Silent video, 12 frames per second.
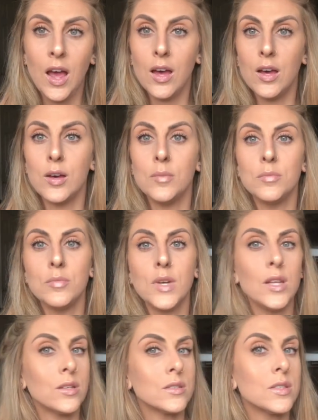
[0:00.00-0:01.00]
It
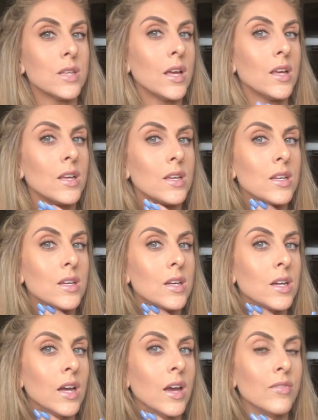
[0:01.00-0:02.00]
looks like
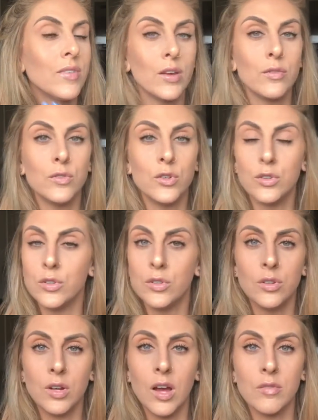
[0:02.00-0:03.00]
I have like
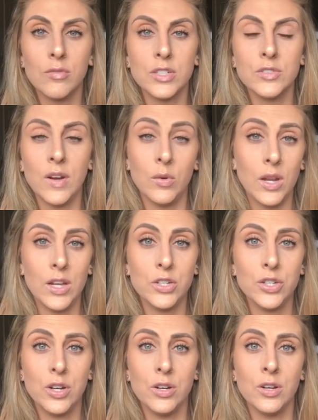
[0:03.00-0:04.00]
full coverage
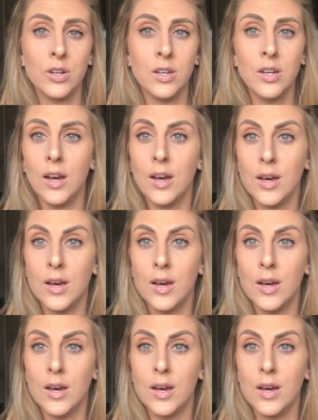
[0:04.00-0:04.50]
foundation on.